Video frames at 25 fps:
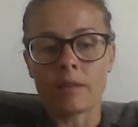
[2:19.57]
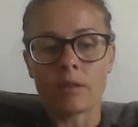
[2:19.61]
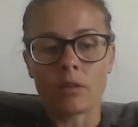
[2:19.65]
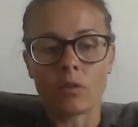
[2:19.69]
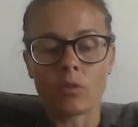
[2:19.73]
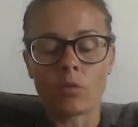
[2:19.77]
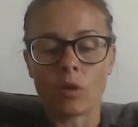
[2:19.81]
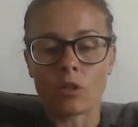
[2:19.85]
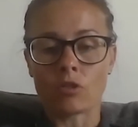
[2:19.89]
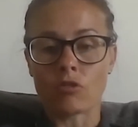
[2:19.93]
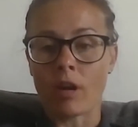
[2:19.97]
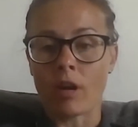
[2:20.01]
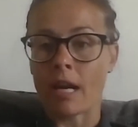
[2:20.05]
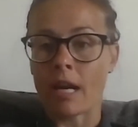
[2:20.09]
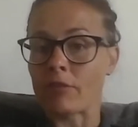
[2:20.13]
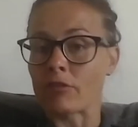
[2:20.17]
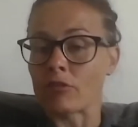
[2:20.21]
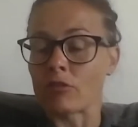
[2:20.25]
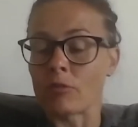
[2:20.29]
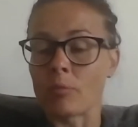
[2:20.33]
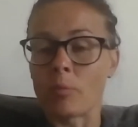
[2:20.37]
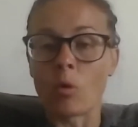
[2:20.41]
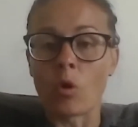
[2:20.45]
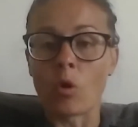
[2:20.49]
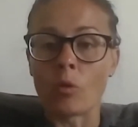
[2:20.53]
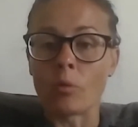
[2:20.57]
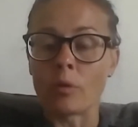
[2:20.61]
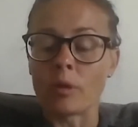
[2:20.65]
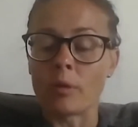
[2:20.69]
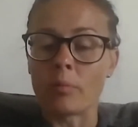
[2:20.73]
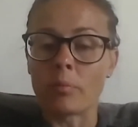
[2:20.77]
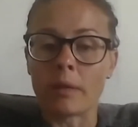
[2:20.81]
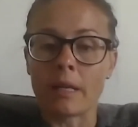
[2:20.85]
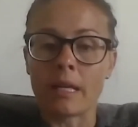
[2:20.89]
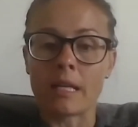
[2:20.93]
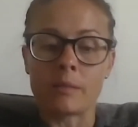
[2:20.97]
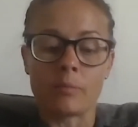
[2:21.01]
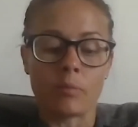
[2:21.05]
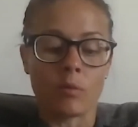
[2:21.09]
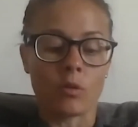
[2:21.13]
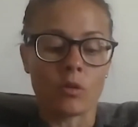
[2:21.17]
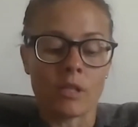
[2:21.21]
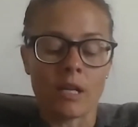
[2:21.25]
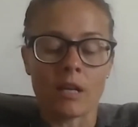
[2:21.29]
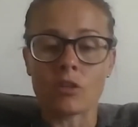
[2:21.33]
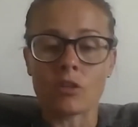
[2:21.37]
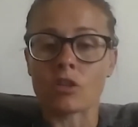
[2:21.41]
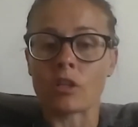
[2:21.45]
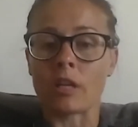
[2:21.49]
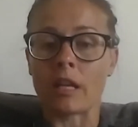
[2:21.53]
You know, I try and have a rapport with the players because
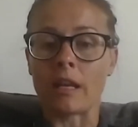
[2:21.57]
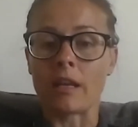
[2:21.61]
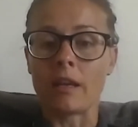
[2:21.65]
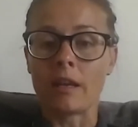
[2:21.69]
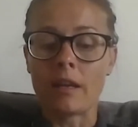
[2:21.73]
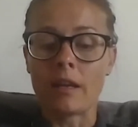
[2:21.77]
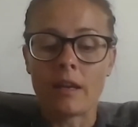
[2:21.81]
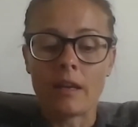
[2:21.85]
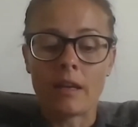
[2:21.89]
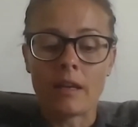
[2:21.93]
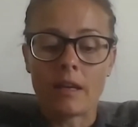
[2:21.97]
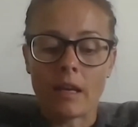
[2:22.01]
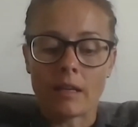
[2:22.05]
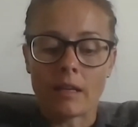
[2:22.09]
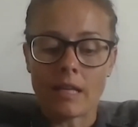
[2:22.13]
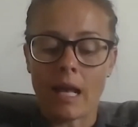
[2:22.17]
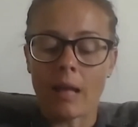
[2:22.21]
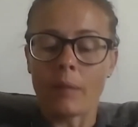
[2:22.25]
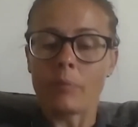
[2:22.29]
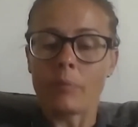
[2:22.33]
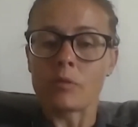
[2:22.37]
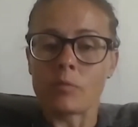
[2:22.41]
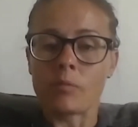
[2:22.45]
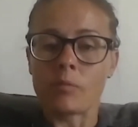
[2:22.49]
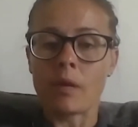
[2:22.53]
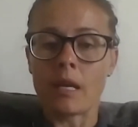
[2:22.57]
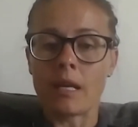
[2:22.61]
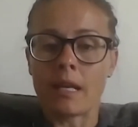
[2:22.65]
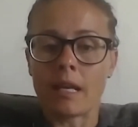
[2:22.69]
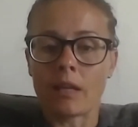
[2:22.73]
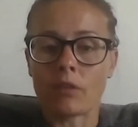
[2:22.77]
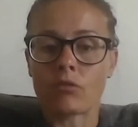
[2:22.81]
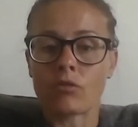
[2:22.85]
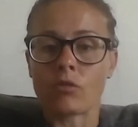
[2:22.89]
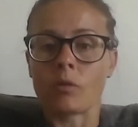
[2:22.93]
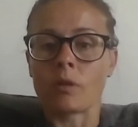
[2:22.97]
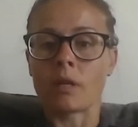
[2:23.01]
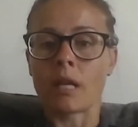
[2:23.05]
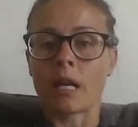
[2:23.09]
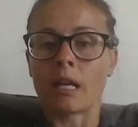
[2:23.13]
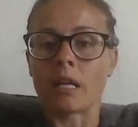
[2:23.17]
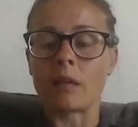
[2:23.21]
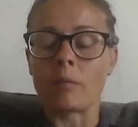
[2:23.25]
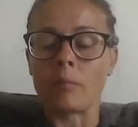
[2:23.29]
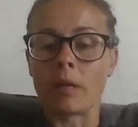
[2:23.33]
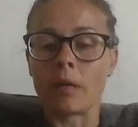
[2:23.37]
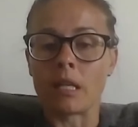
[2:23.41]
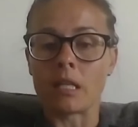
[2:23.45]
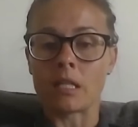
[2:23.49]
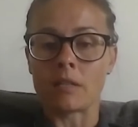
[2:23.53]
actually it helps me get through a 90
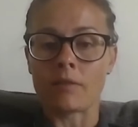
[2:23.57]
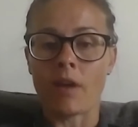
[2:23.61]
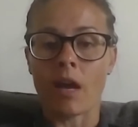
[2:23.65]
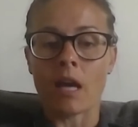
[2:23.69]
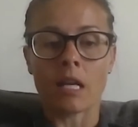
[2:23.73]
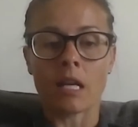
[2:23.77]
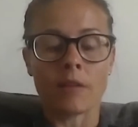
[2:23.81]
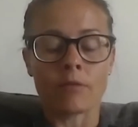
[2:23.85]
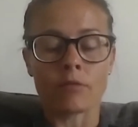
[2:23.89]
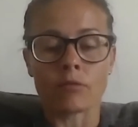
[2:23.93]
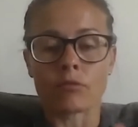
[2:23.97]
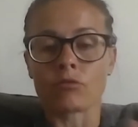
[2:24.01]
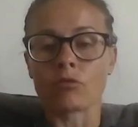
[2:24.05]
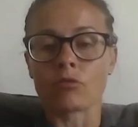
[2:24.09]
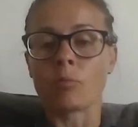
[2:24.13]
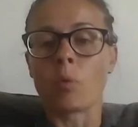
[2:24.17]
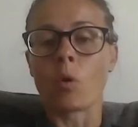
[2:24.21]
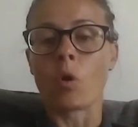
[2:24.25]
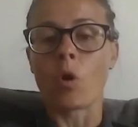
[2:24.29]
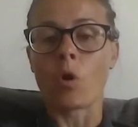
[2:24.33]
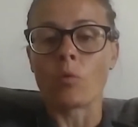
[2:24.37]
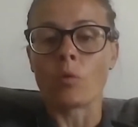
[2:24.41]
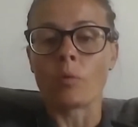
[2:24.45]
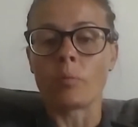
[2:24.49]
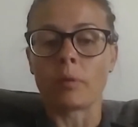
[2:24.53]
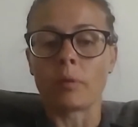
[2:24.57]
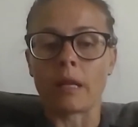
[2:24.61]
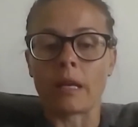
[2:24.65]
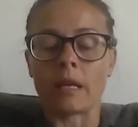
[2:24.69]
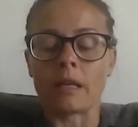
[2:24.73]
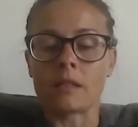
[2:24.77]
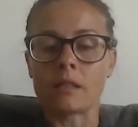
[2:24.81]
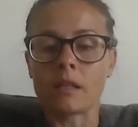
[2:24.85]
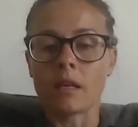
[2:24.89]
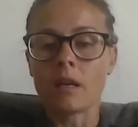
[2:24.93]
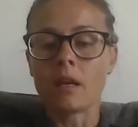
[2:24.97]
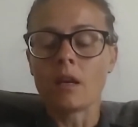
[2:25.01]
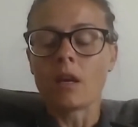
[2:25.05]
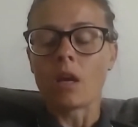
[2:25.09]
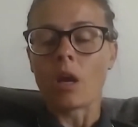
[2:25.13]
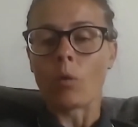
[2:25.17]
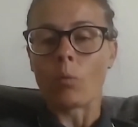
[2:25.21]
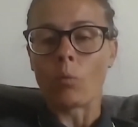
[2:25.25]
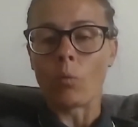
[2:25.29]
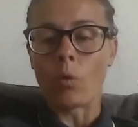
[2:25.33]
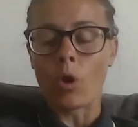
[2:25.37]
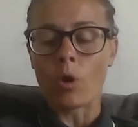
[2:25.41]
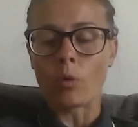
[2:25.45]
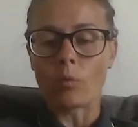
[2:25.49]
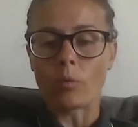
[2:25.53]
minutes. If I can have a rapport with players and
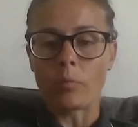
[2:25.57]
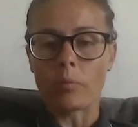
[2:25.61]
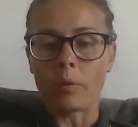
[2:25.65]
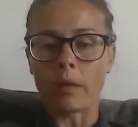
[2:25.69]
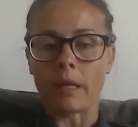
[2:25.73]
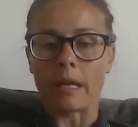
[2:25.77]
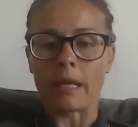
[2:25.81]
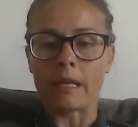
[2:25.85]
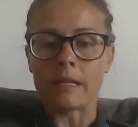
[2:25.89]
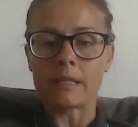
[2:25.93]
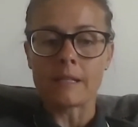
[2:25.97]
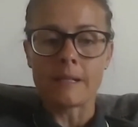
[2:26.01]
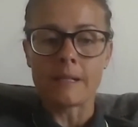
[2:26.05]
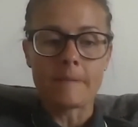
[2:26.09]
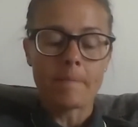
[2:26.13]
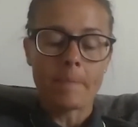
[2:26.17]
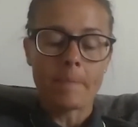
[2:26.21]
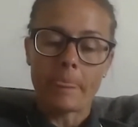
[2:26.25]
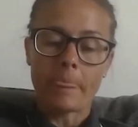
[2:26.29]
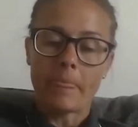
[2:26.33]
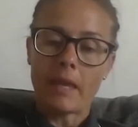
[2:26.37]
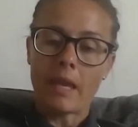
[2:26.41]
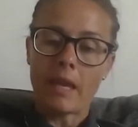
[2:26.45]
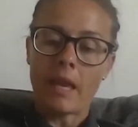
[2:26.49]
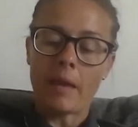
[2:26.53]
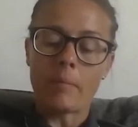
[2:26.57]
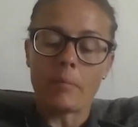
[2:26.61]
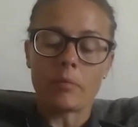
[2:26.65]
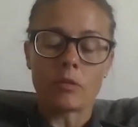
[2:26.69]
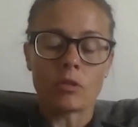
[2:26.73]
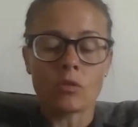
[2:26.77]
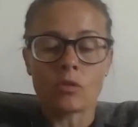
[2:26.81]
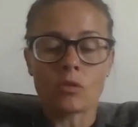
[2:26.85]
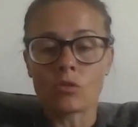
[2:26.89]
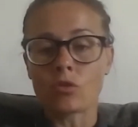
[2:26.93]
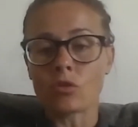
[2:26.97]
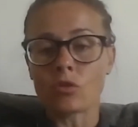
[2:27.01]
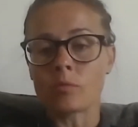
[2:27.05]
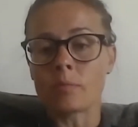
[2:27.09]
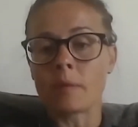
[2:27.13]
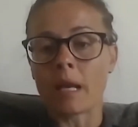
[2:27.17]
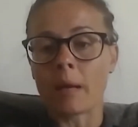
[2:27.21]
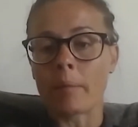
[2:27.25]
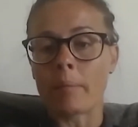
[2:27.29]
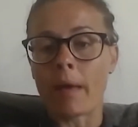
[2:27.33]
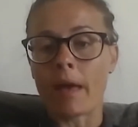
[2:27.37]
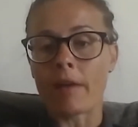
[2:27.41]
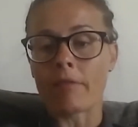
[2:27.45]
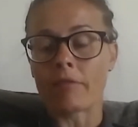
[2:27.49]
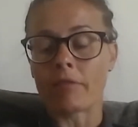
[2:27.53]
work with players, it doesn't just make
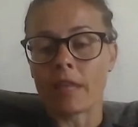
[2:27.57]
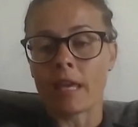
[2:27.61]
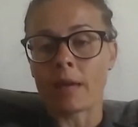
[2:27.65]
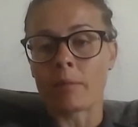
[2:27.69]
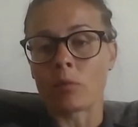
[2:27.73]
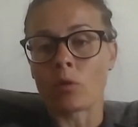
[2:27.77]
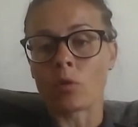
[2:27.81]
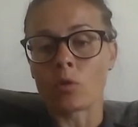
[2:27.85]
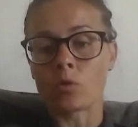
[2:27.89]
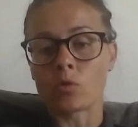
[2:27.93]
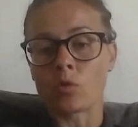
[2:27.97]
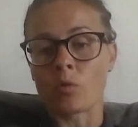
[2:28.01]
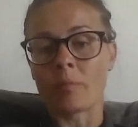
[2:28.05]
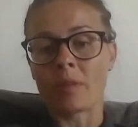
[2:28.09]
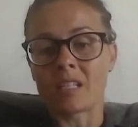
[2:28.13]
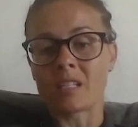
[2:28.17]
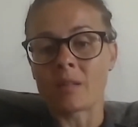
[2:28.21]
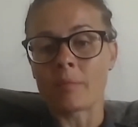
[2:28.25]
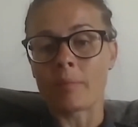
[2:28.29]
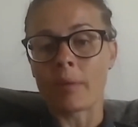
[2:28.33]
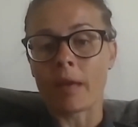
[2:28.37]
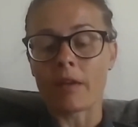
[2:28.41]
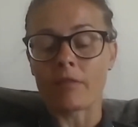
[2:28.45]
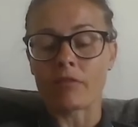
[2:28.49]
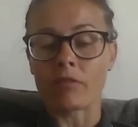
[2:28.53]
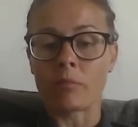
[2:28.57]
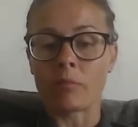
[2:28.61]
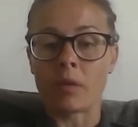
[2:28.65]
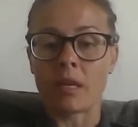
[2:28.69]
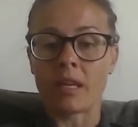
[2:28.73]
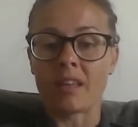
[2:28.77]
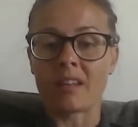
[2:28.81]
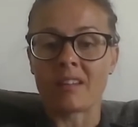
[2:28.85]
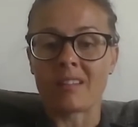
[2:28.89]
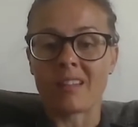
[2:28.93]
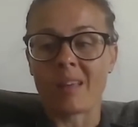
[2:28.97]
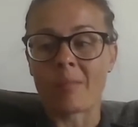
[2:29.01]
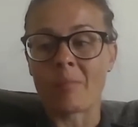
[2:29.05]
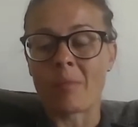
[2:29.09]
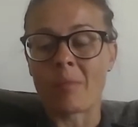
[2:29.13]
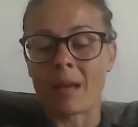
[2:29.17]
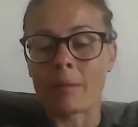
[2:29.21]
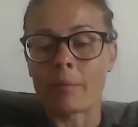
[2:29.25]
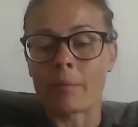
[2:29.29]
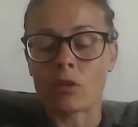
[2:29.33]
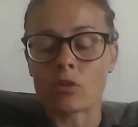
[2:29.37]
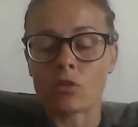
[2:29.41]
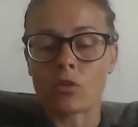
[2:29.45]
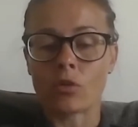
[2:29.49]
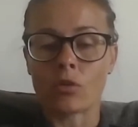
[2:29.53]
it better for them, but also it makes it better for me and my
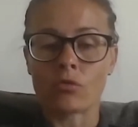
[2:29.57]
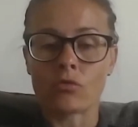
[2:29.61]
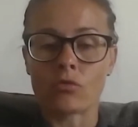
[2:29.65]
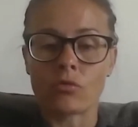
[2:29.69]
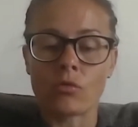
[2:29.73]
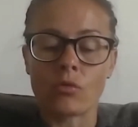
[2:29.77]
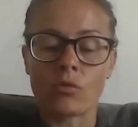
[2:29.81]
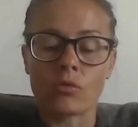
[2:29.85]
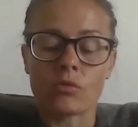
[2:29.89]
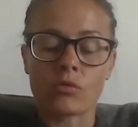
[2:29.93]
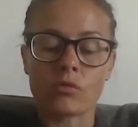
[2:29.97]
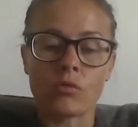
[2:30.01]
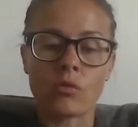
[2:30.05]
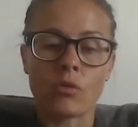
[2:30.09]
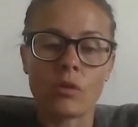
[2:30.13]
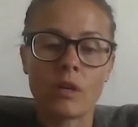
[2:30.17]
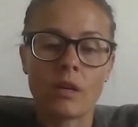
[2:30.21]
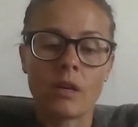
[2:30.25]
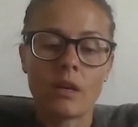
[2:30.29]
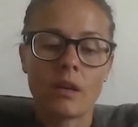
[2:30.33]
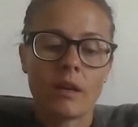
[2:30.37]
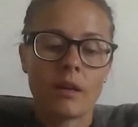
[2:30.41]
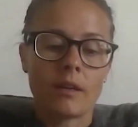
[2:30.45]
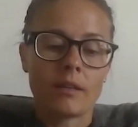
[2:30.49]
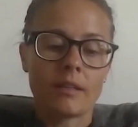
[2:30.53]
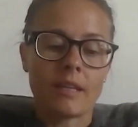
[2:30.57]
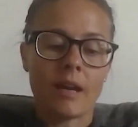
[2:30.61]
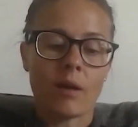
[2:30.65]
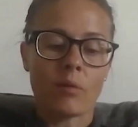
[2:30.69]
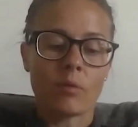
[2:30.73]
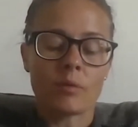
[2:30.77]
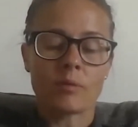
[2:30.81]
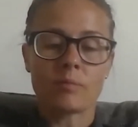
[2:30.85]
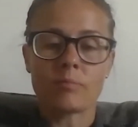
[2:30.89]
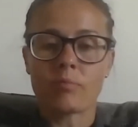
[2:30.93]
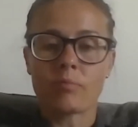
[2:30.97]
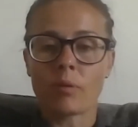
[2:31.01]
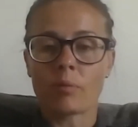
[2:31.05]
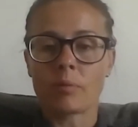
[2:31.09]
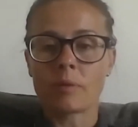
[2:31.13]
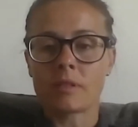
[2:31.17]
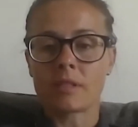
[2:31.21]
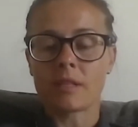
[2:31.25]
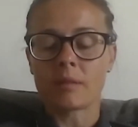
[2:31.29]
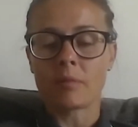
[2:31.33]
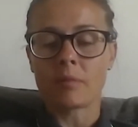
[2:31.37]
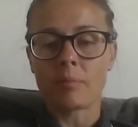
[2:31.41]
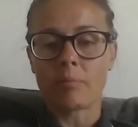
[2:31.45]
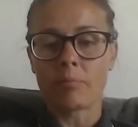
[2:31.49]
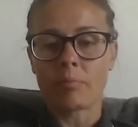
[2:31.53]
match control. So yeah, I would probably
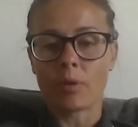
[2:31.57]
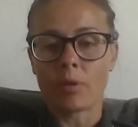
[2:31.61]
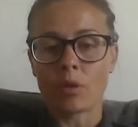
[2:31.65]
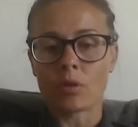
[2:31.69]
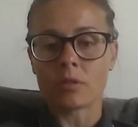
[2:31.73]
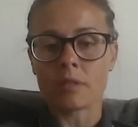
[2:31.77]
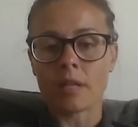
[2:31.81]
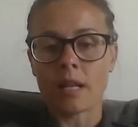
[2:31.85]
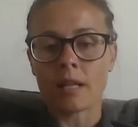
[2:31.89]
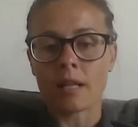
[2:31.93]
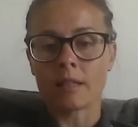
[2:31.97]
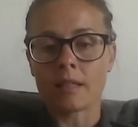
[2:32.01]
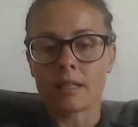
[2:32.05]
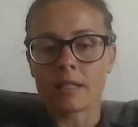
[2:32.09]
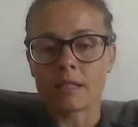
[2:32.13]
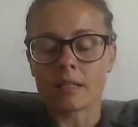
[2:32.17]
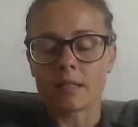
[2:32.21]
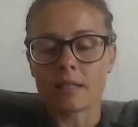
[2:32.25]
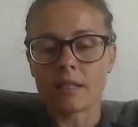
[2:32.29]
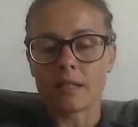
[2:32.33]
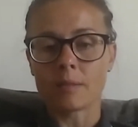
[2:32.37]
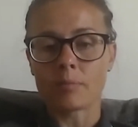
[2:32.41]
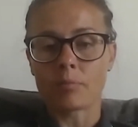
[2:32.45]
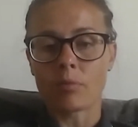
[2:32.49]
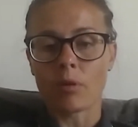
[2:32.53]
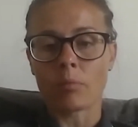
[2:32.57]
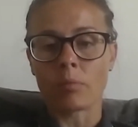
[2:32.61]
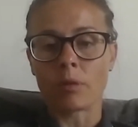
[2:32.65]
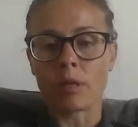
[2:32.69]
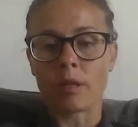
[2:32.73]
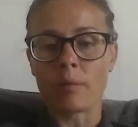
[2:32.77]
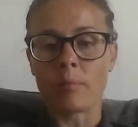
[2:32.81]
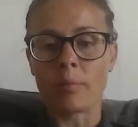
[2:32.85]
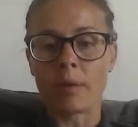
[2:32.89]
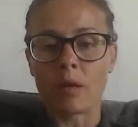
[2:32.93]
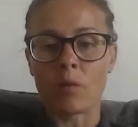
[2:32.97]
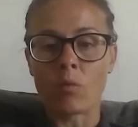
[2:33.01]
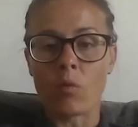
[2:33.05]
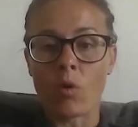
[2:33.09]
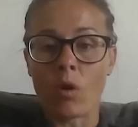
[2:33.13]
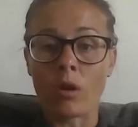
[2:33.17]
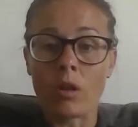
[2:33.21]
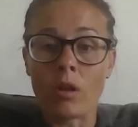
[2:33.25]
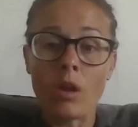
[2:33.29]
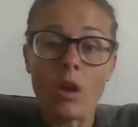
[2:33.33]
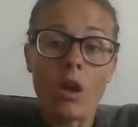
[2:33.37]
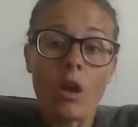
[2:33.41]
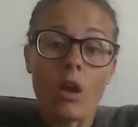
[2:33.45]
say my personality is probably the big one.